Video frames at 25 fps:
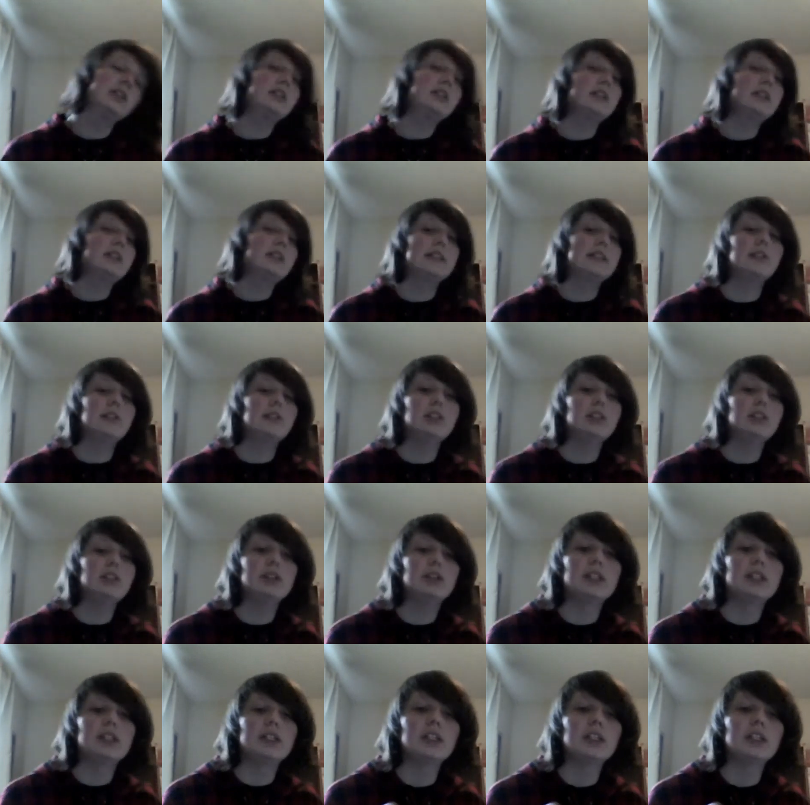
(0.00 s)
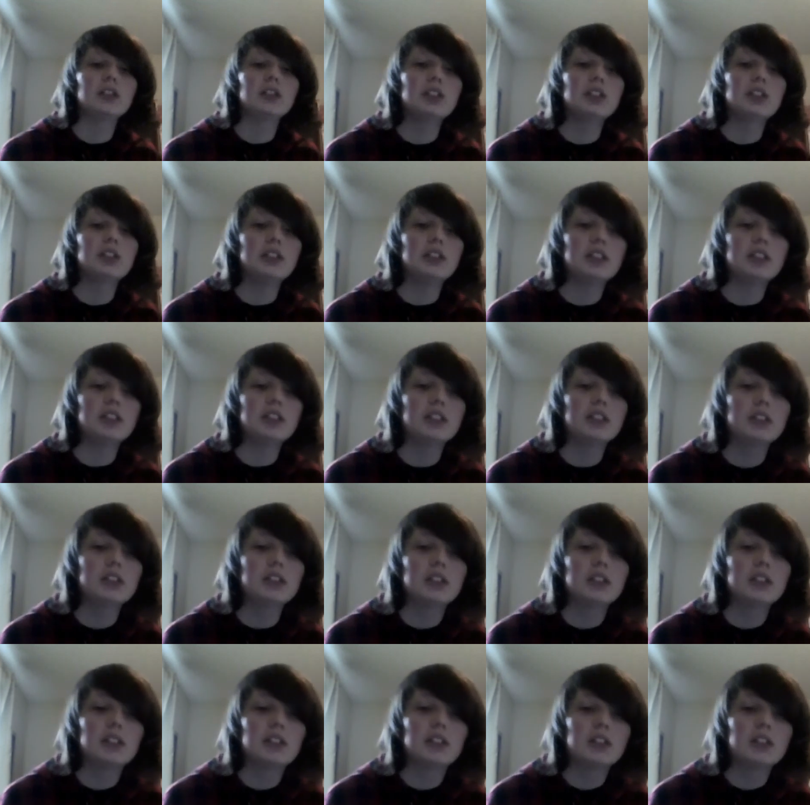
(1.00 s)
This video is actually
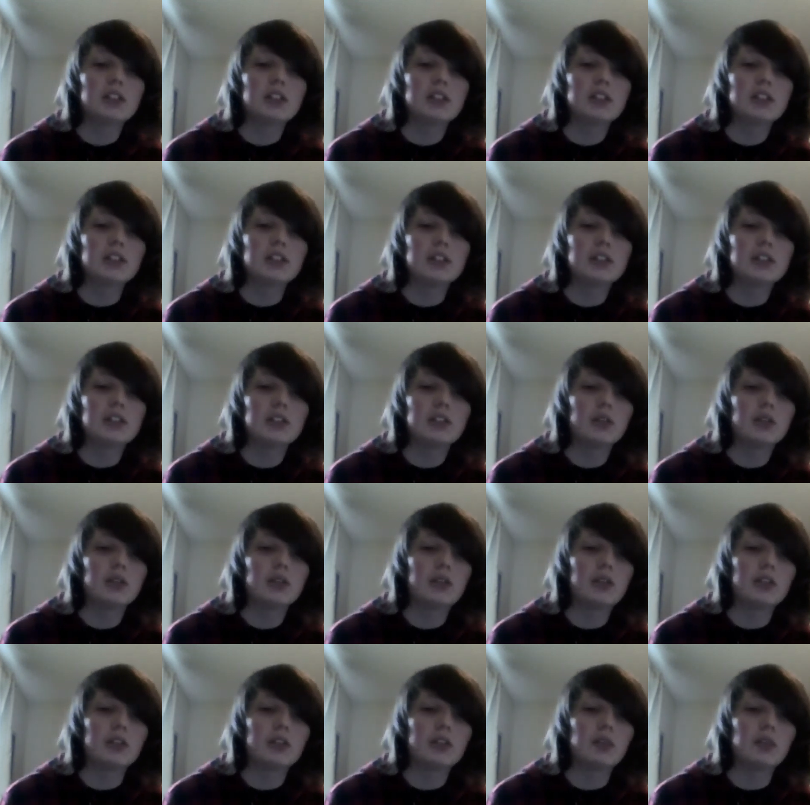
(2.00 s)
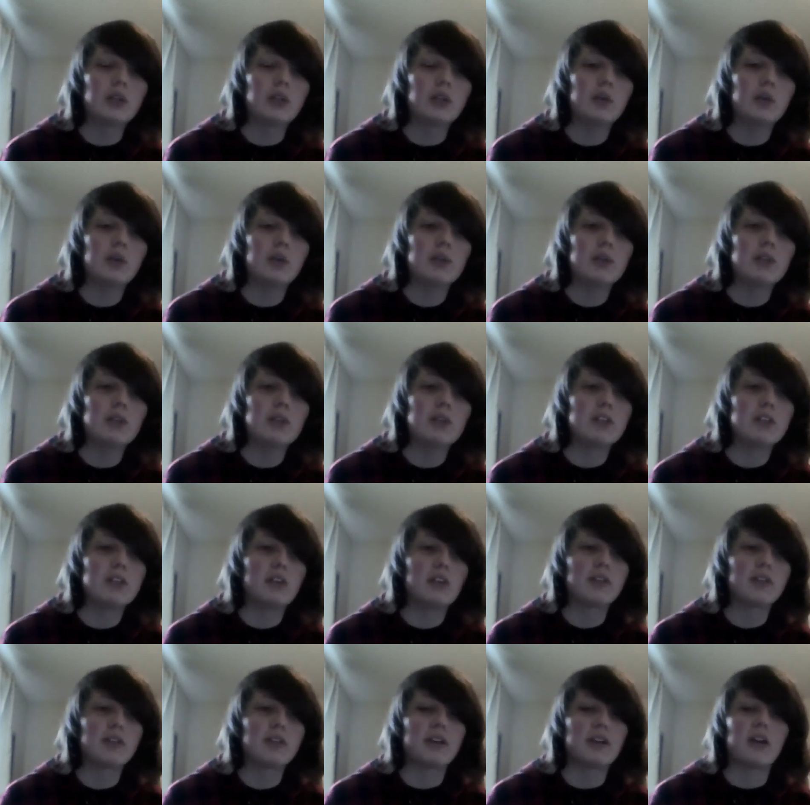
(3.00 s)
like 21 minutes long
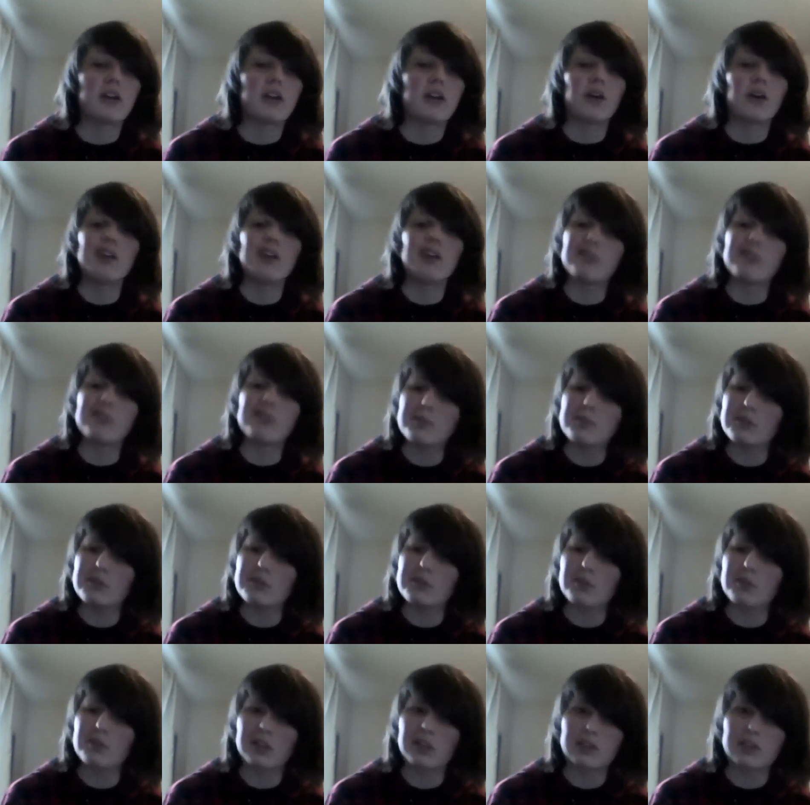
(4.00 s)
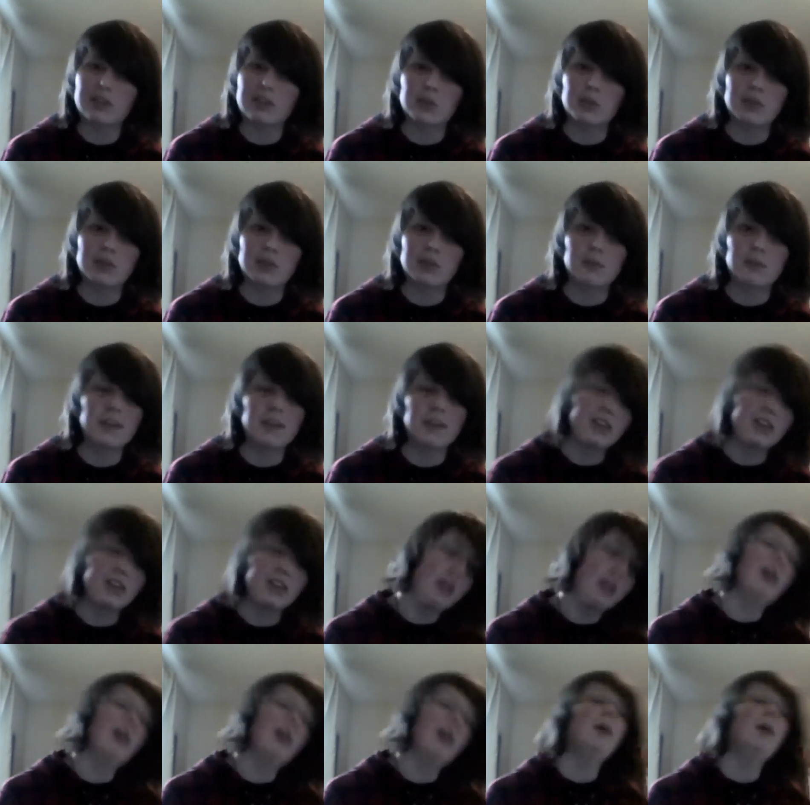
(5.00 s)
right now. I've already been recording for 21 minutes,
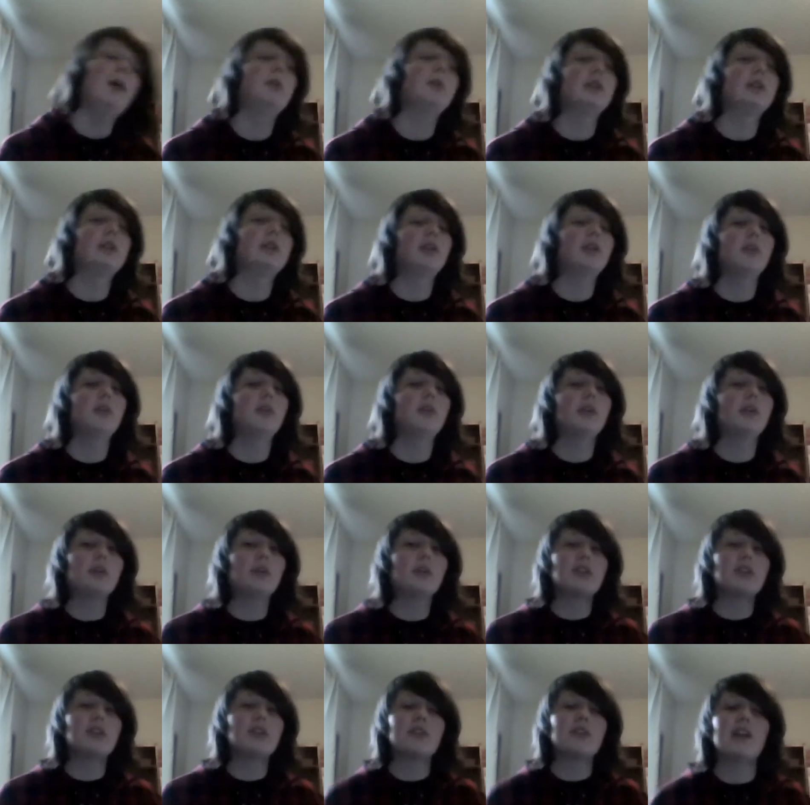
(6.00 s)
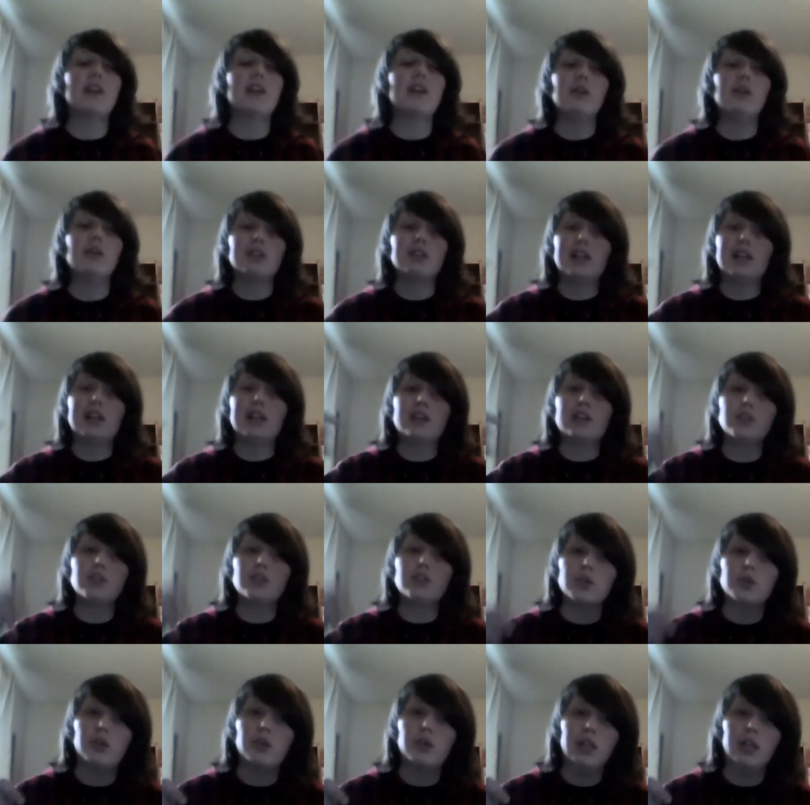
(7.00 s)
but hopefully what you're watching right now is a lot
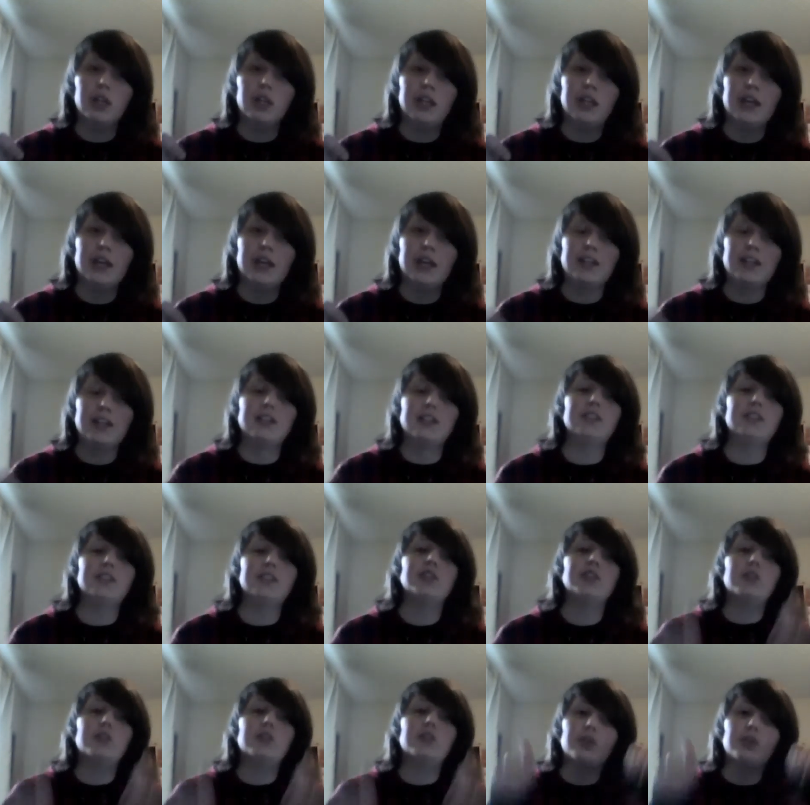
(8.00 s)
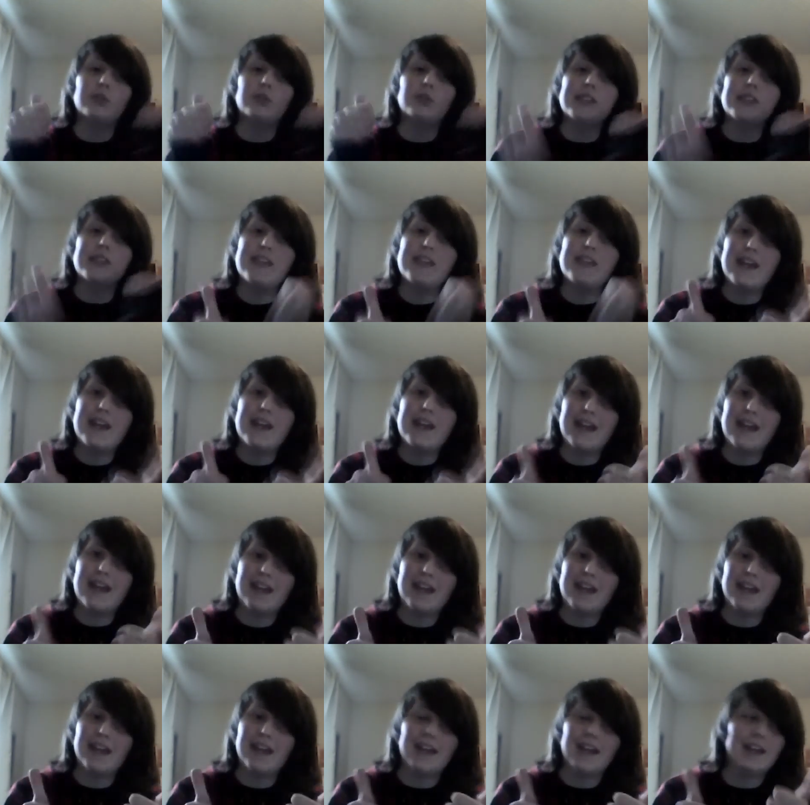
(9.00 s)
shorter than that. So
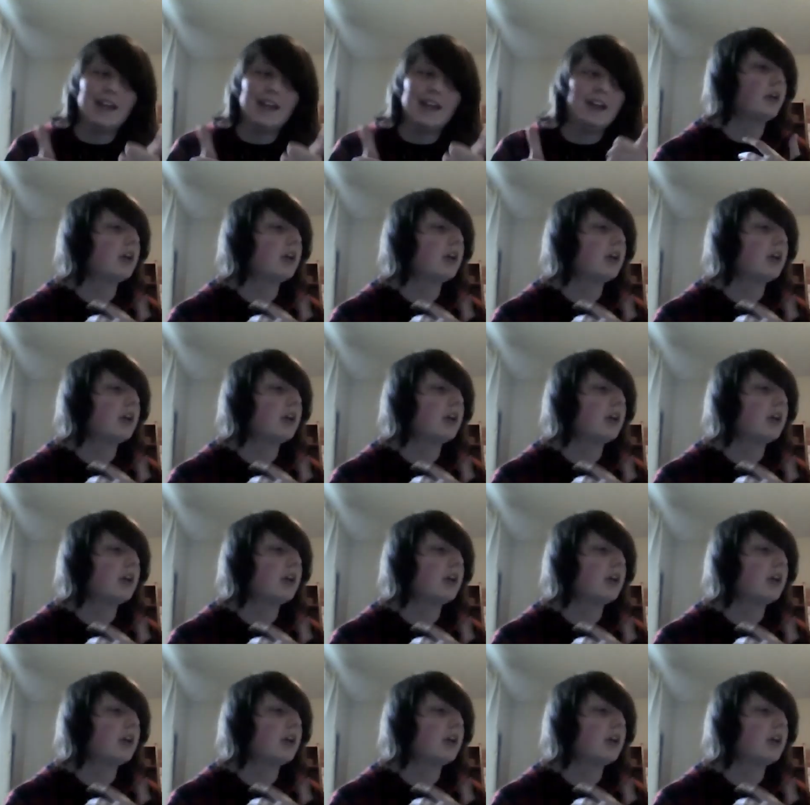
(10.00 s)
yeah.